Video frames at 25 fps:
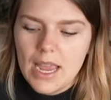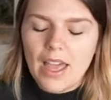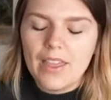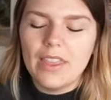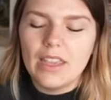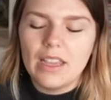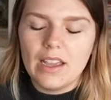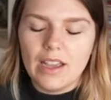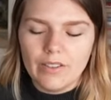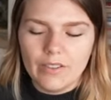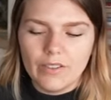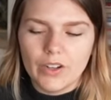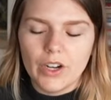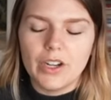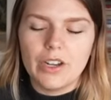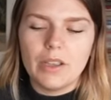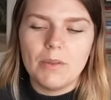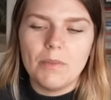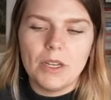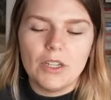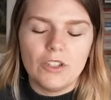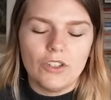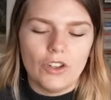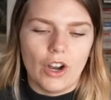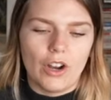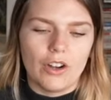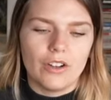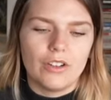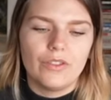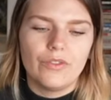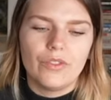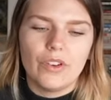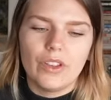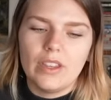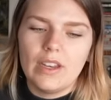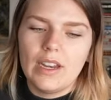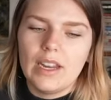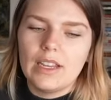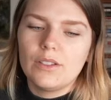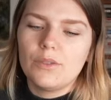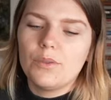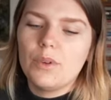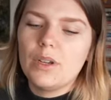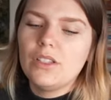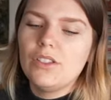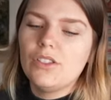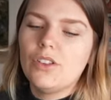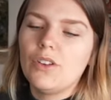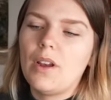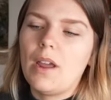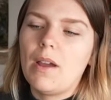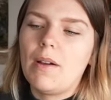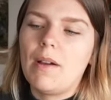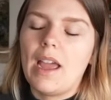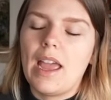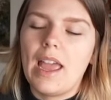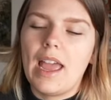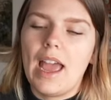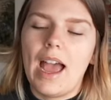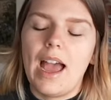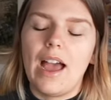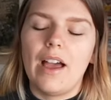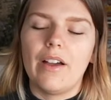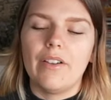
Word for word: I think I've already been charged for the next one, so now I